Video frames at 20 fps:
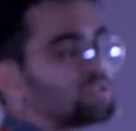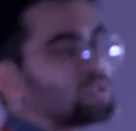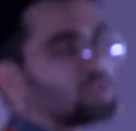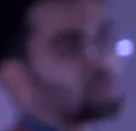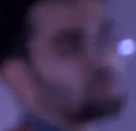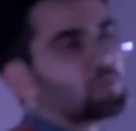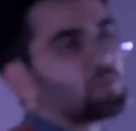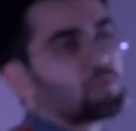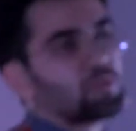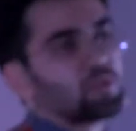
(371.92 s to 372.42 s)

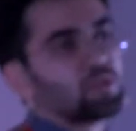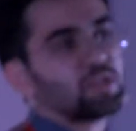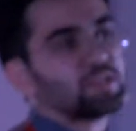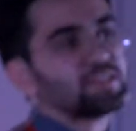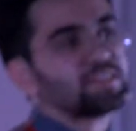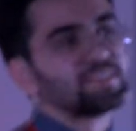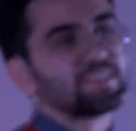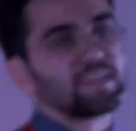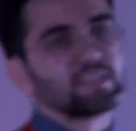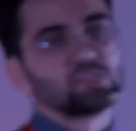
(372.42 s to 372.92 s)
sing with a
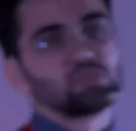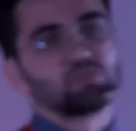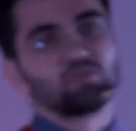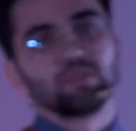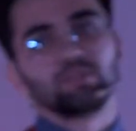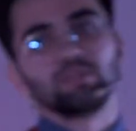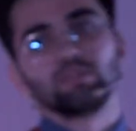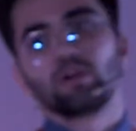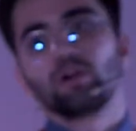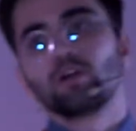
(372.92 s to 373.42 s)
less
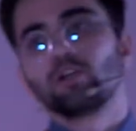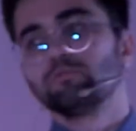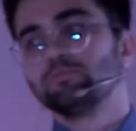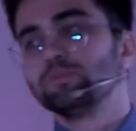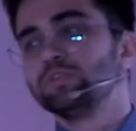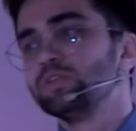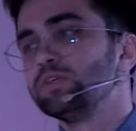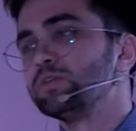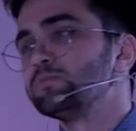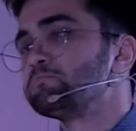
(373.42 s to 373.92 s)
saturated
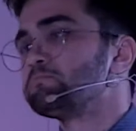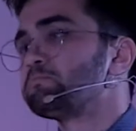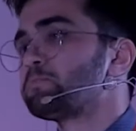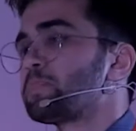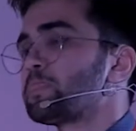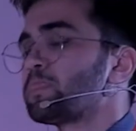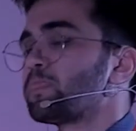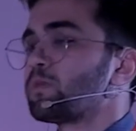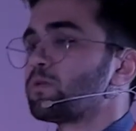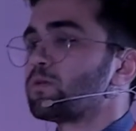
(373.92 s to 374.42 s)
harmony,
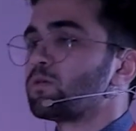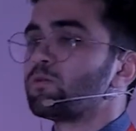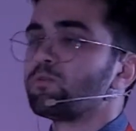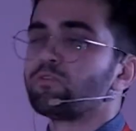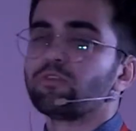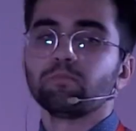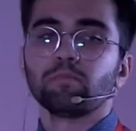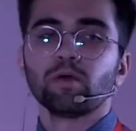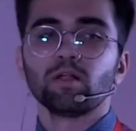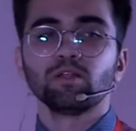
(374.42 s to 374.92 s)

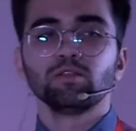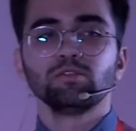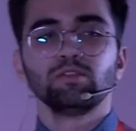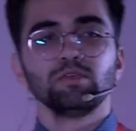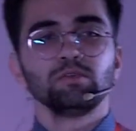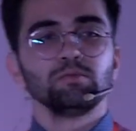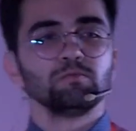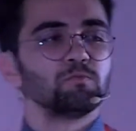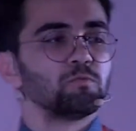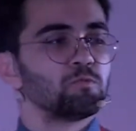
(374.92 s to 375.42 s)
or the
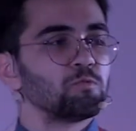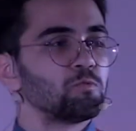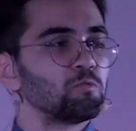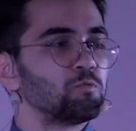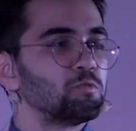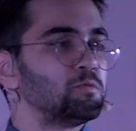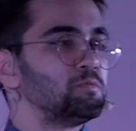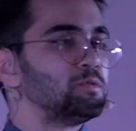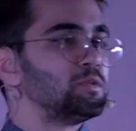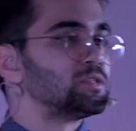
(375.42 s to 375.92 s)
melody
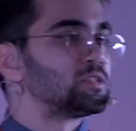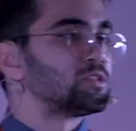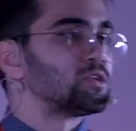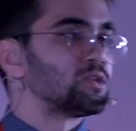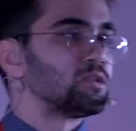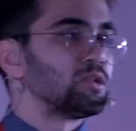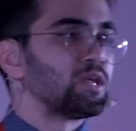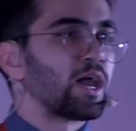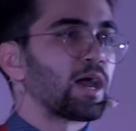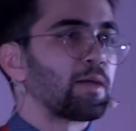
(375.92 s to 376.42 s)
would be
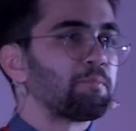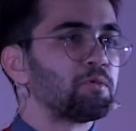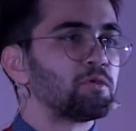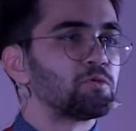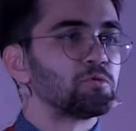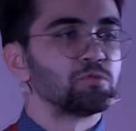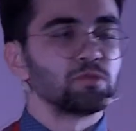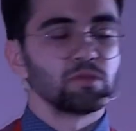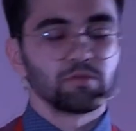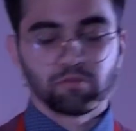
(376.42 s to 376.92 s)
slightly
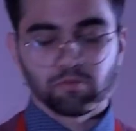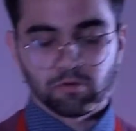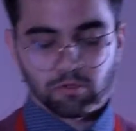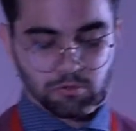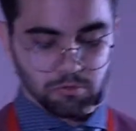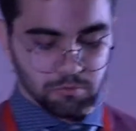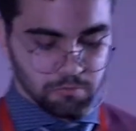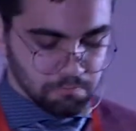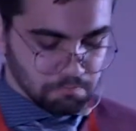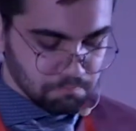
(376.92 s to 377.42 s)
happier or
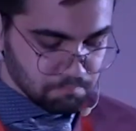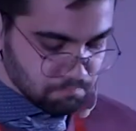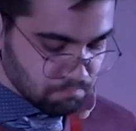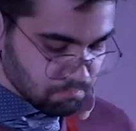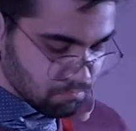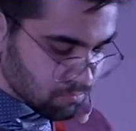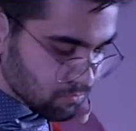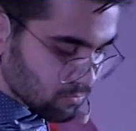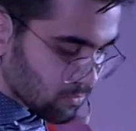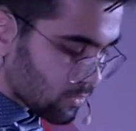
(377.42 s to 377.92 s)
different.
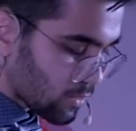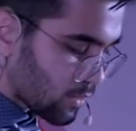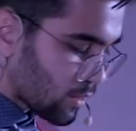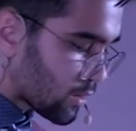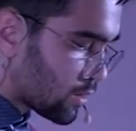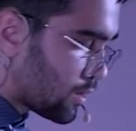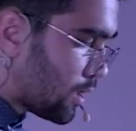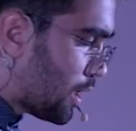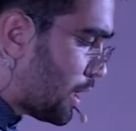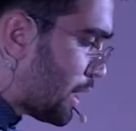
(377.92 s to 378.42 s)

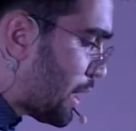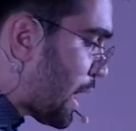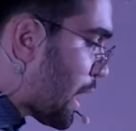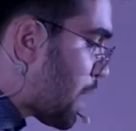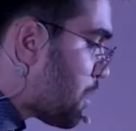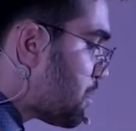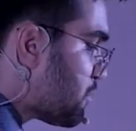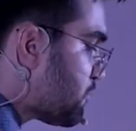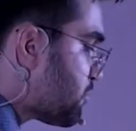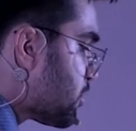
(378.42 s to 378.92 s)

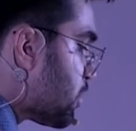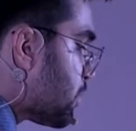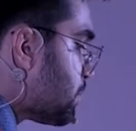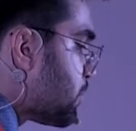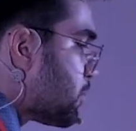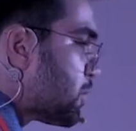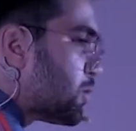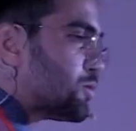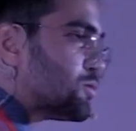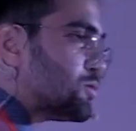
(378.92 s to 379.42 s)
However,
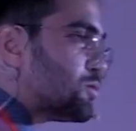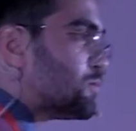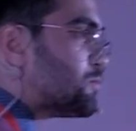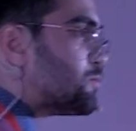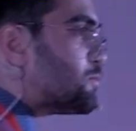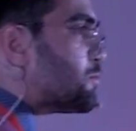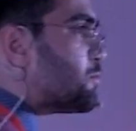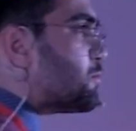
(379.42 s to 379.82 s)
upon